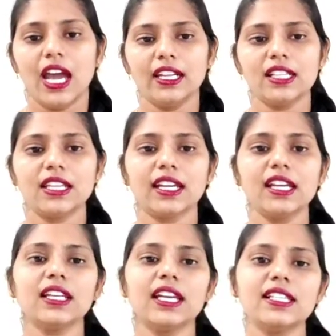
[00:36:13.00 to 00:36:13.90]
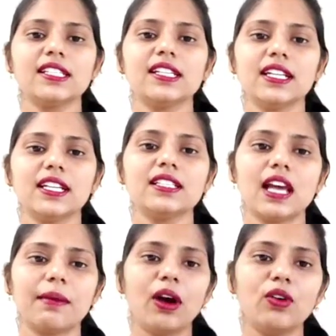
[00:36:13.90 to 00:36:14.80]
and the second case study it is
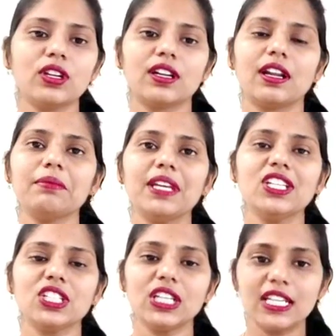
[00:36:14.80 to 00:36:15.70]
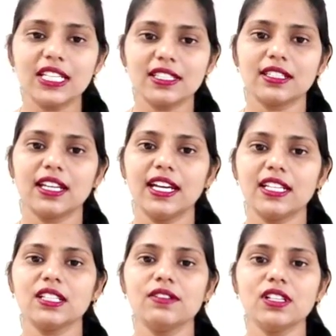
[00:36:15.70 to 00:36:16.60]
about ramesh is
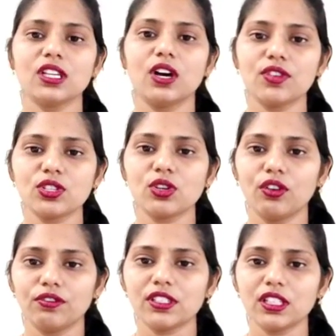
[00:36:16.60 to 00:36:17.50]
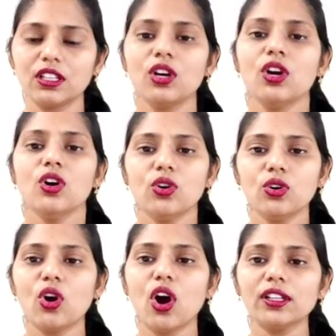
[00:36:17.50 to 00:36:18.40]
state civil service officer
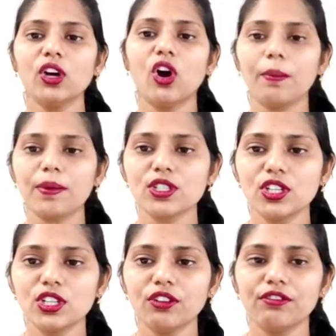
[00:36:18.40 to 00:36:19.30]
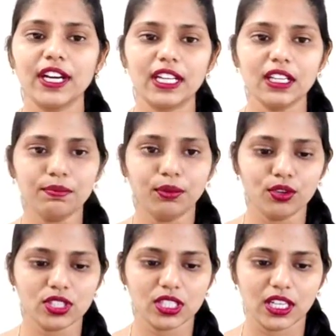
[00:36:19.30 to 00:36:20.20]
who got the opportunity of getting
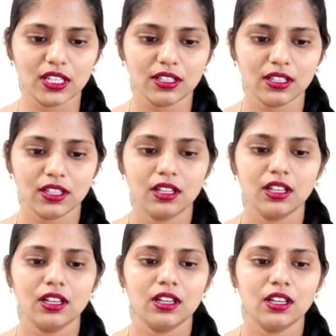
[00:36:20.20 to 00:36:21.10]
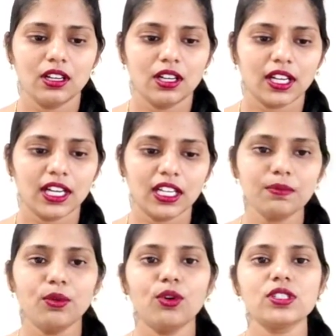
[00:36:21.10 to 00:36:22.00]
posted
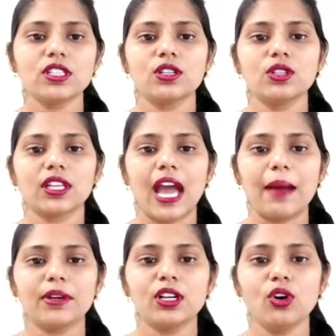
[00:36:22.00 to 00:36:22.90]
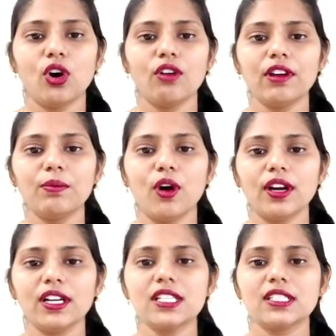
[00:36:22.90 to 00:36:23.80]
getting posted to the capital of a
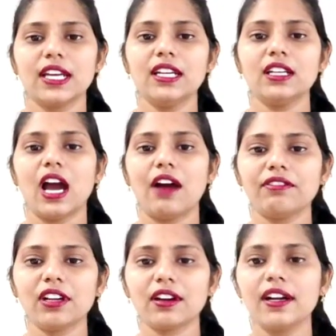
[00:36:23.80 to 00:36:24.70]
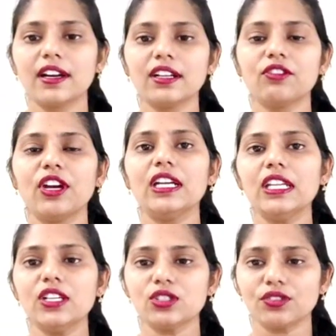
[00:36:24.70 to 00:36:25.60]
border state after rendering
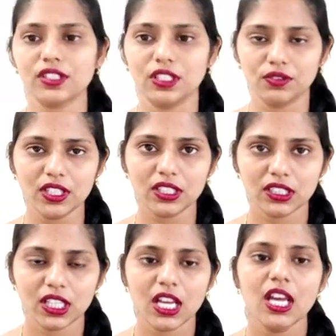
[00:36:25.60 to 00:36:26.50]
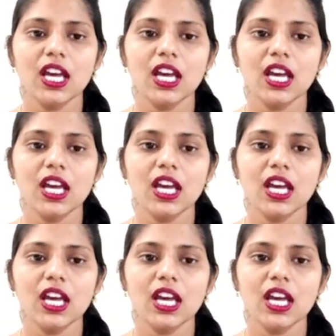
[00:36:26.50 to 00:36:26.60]
20 years of service.